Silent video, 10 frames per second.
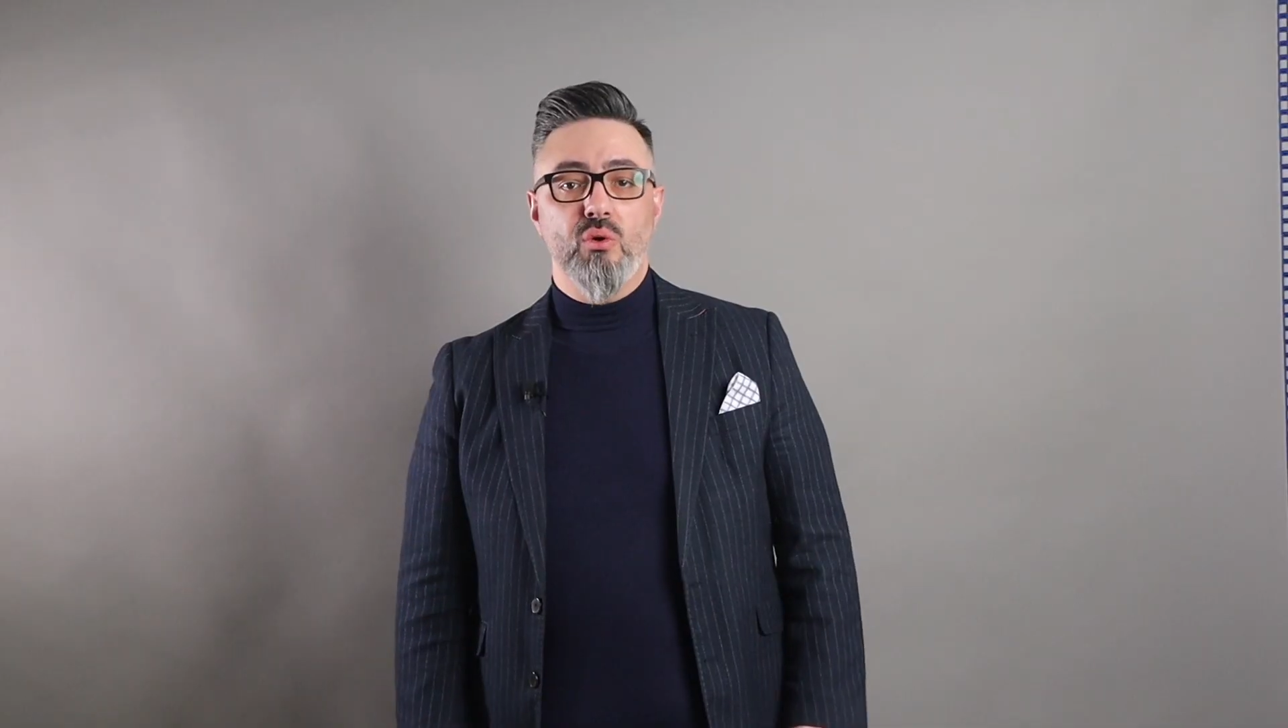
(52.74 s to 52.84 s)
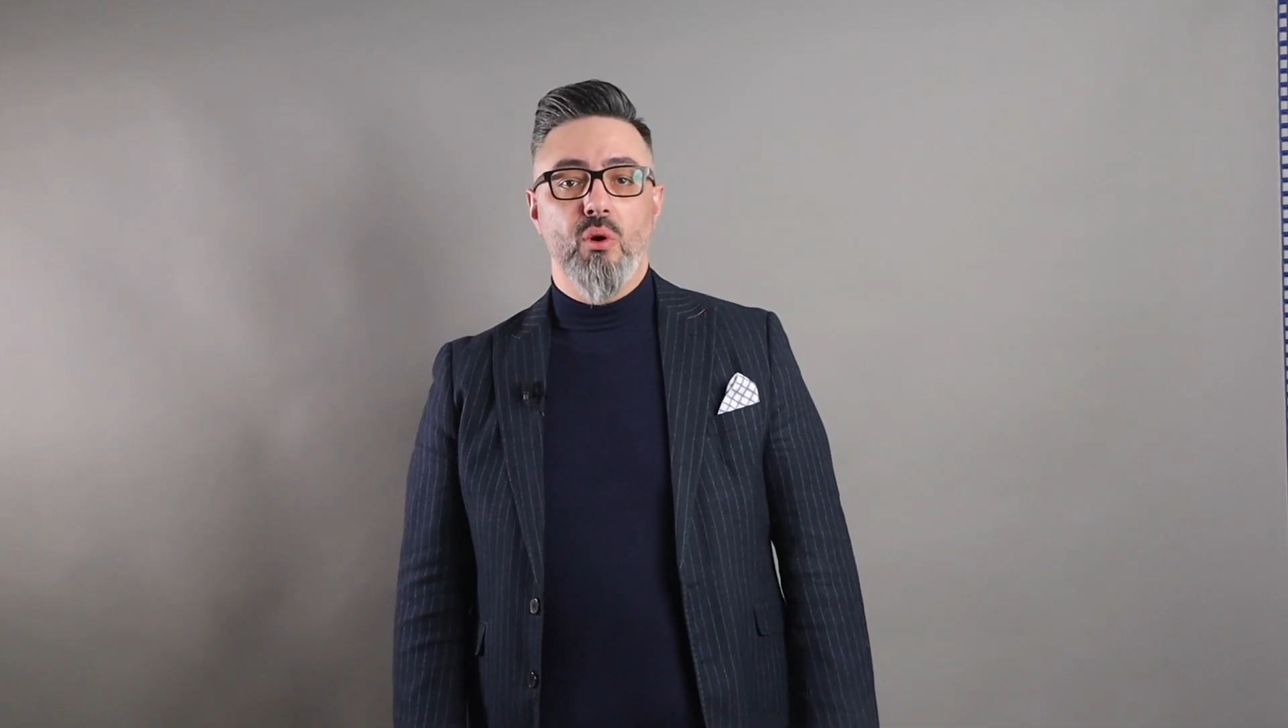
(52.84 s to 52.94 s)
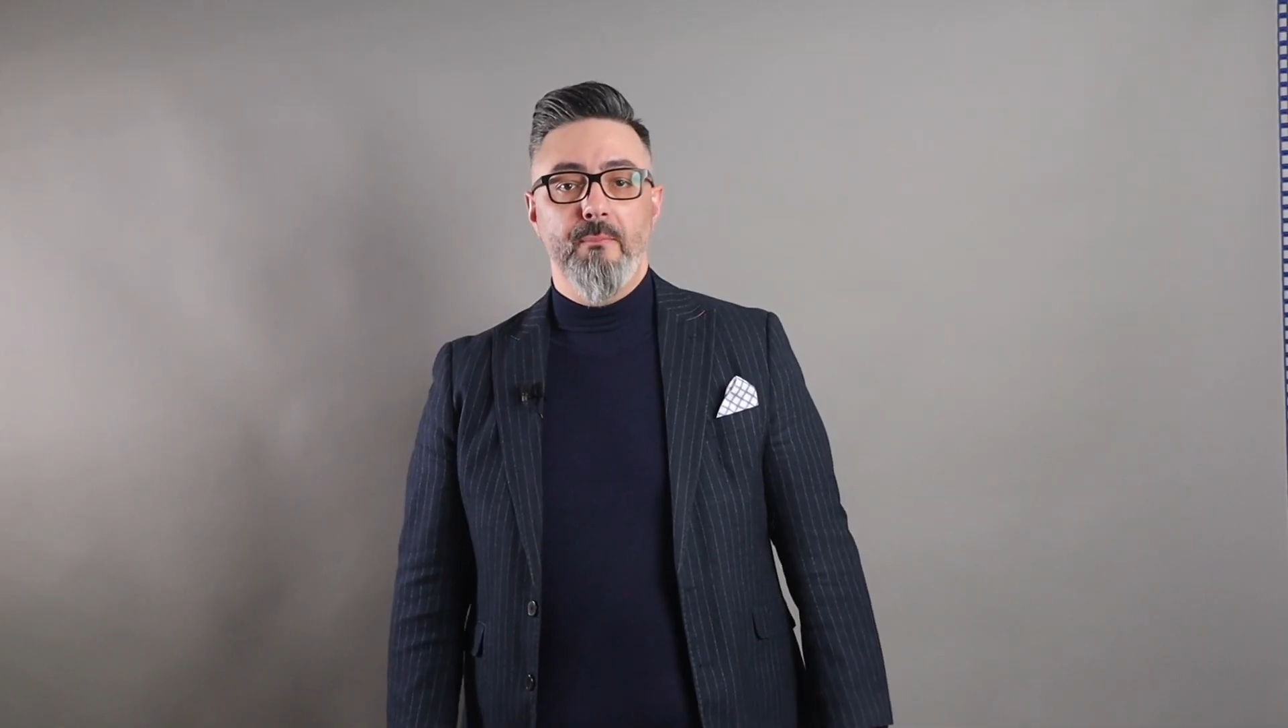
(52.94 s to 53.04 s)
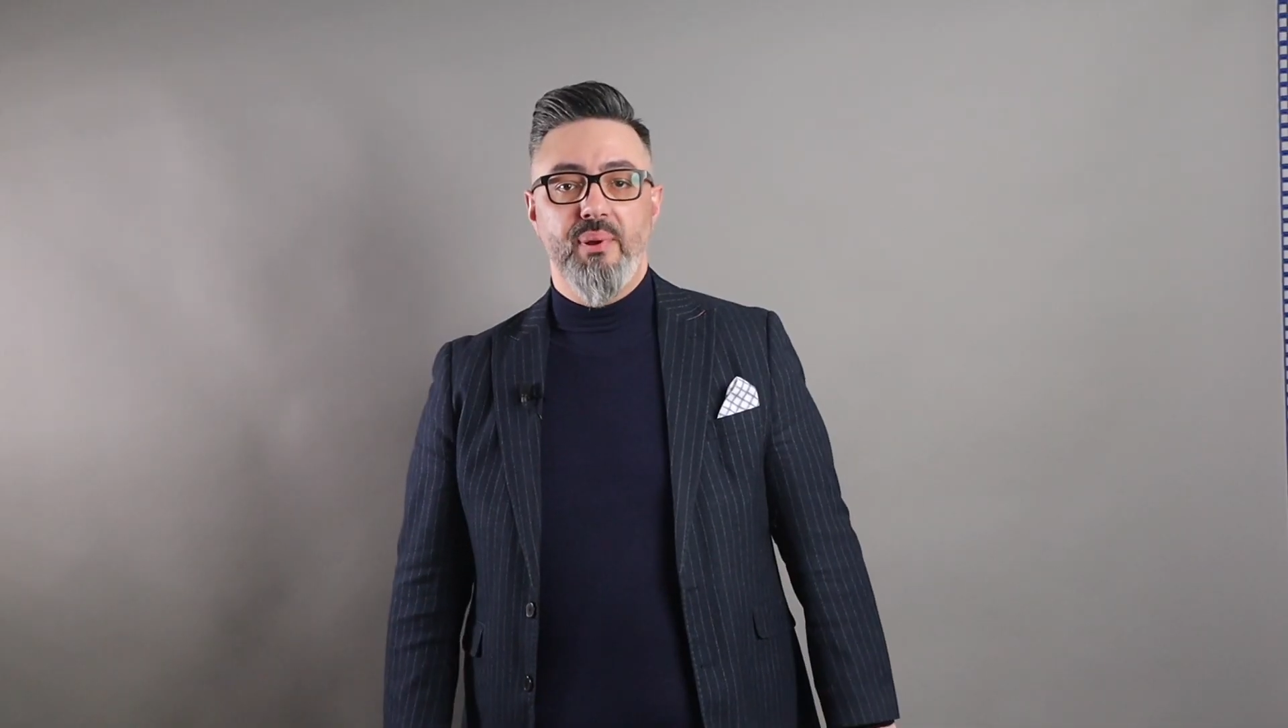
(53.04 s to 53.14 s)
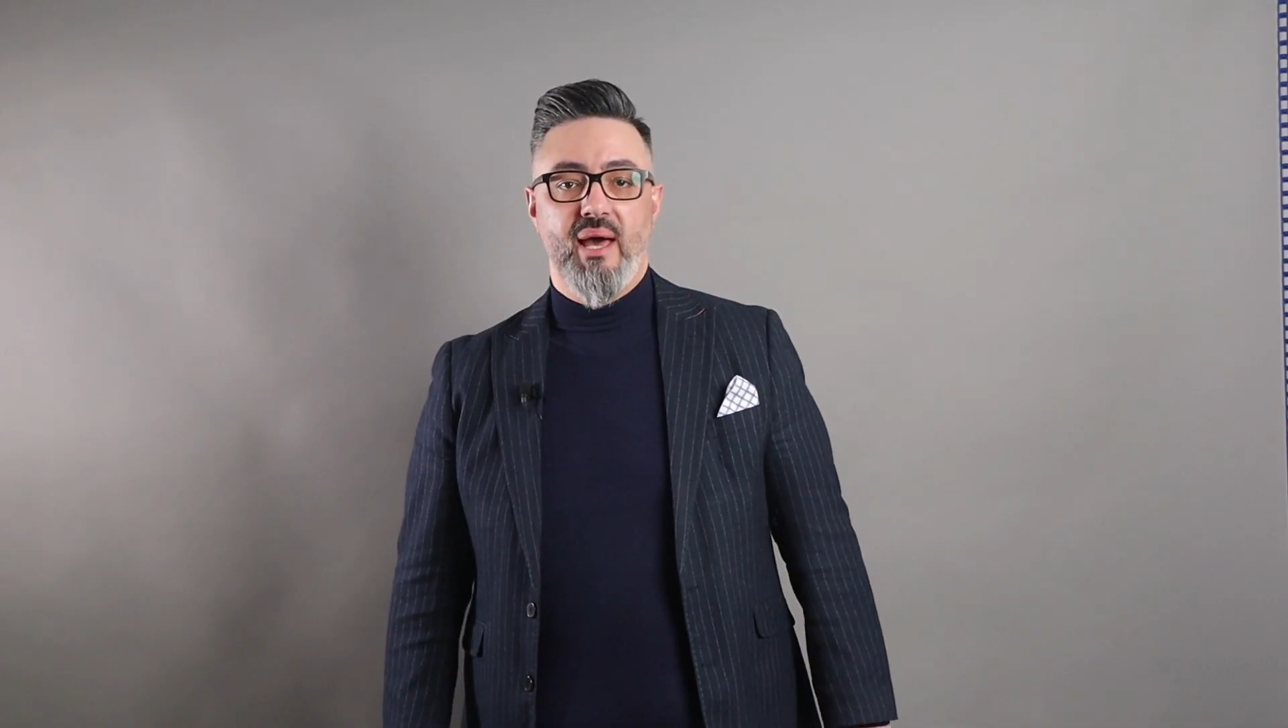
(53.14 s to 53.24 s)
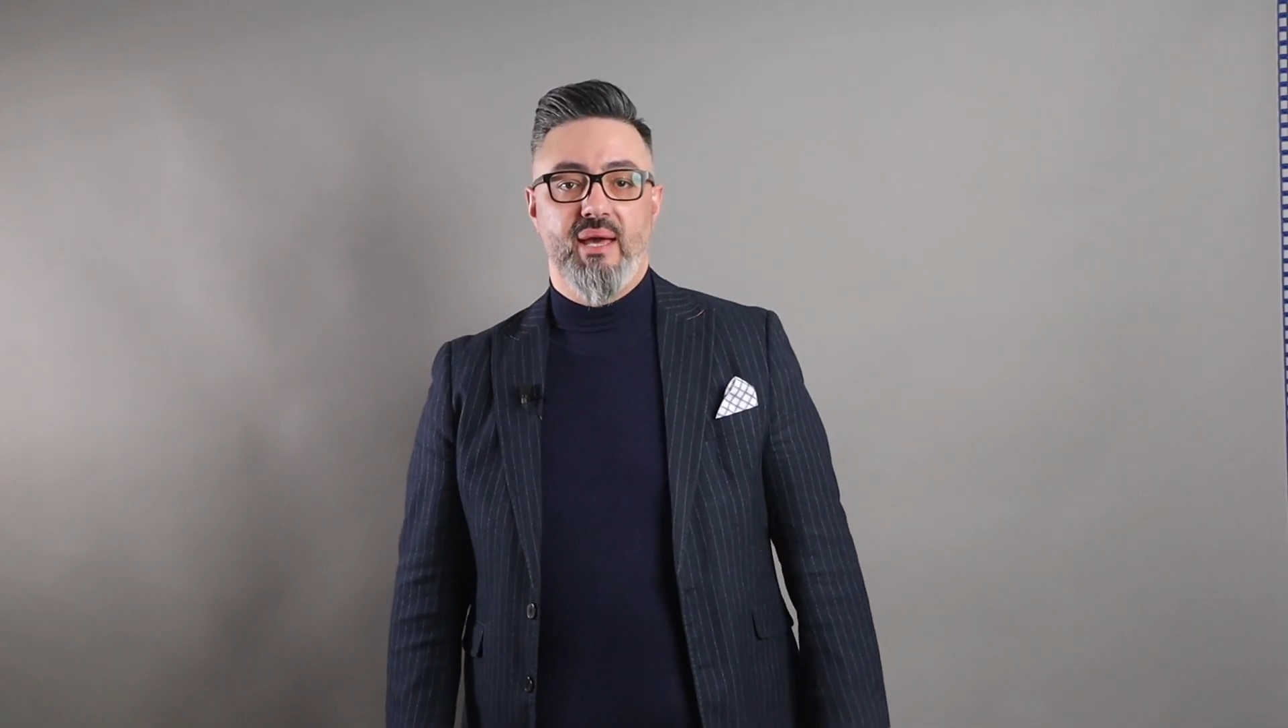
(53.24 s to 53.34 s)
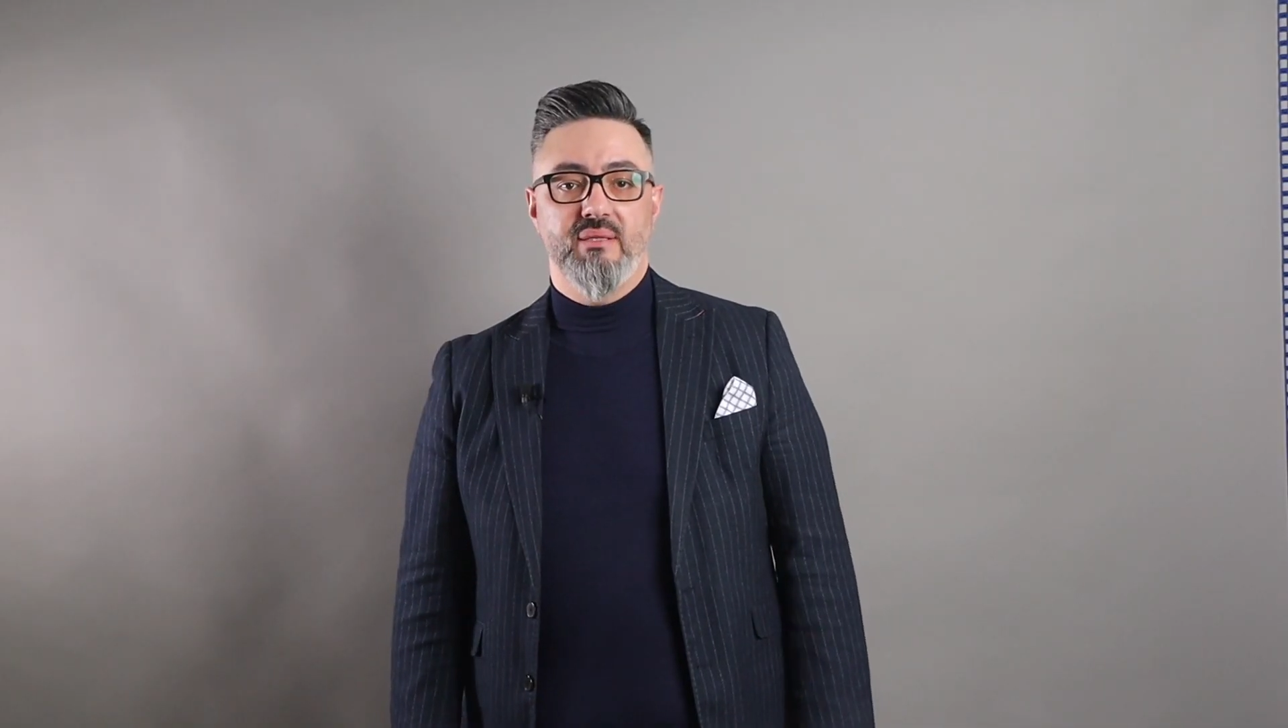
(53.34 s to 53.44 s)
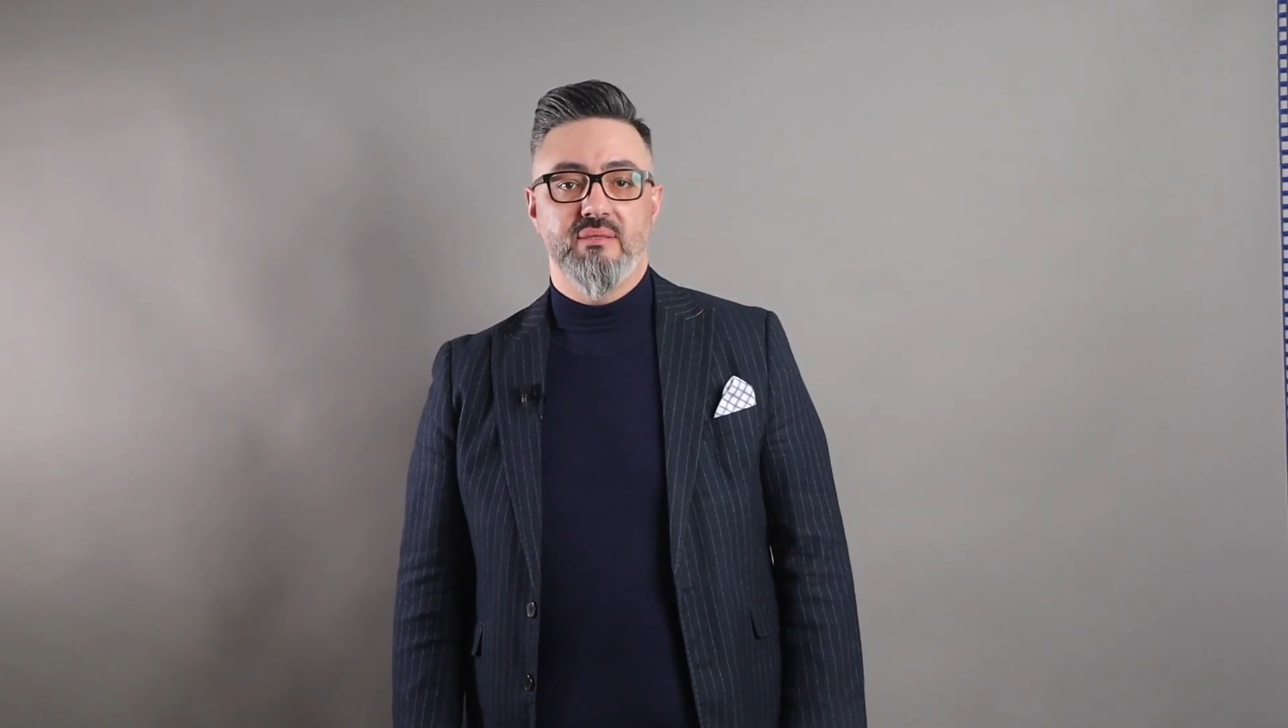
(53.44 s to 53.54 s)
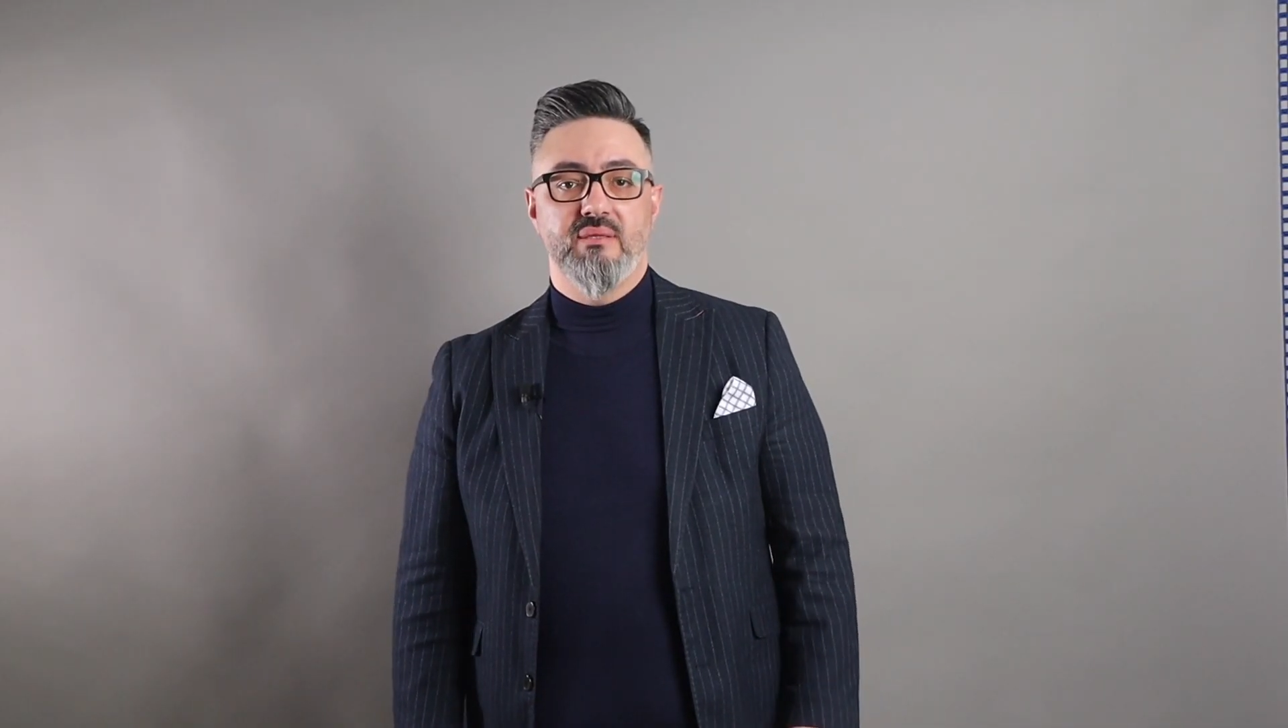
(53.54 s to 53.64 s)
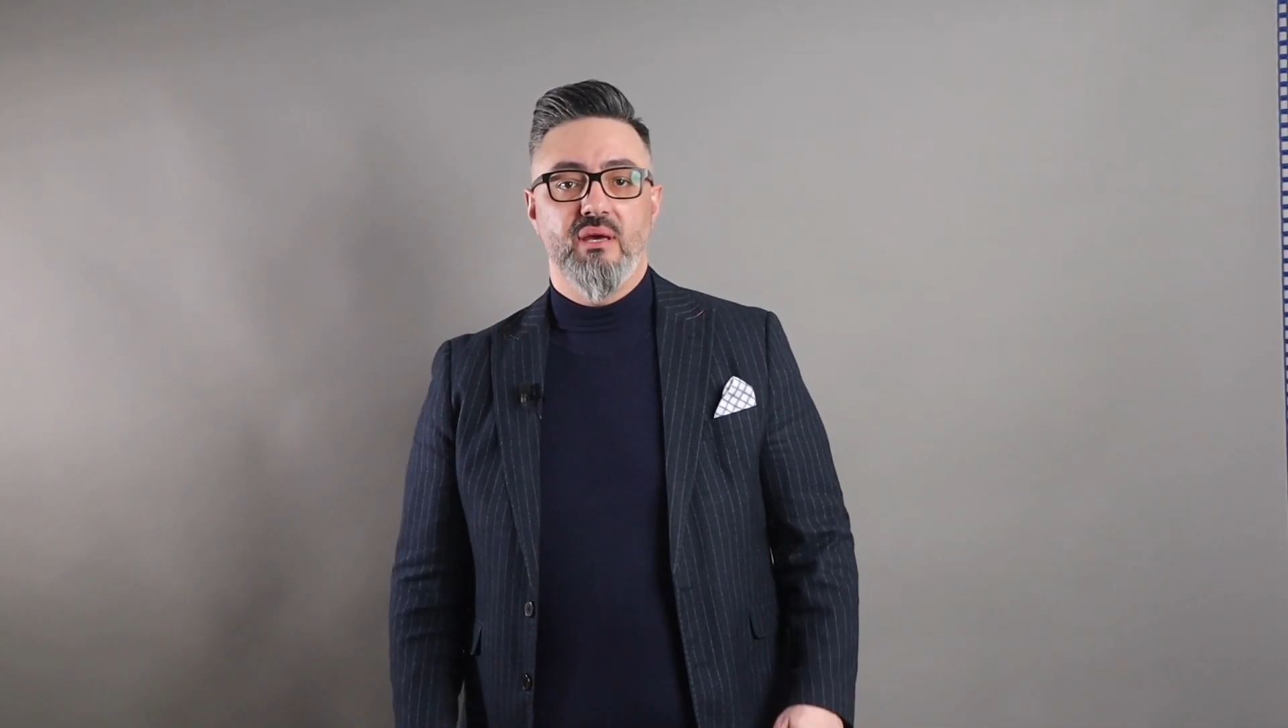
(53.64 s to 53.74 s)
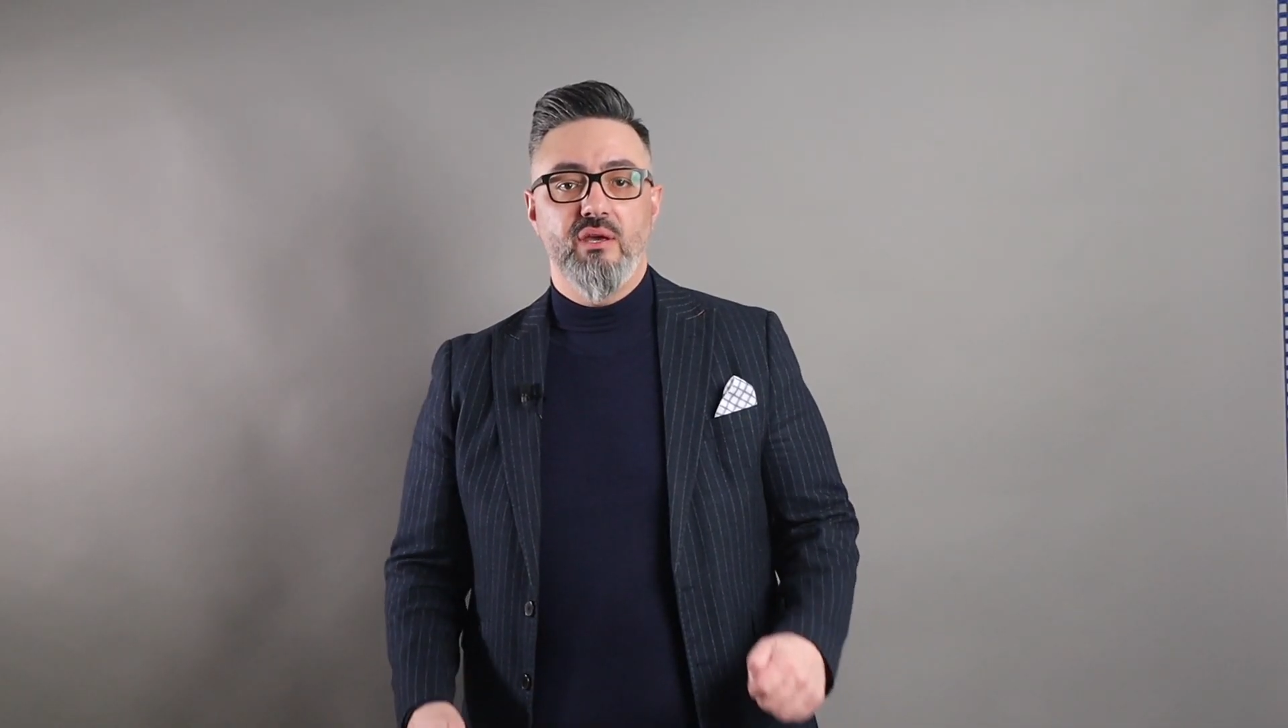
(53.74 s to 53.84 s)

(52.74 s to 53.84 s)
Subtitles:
compliance,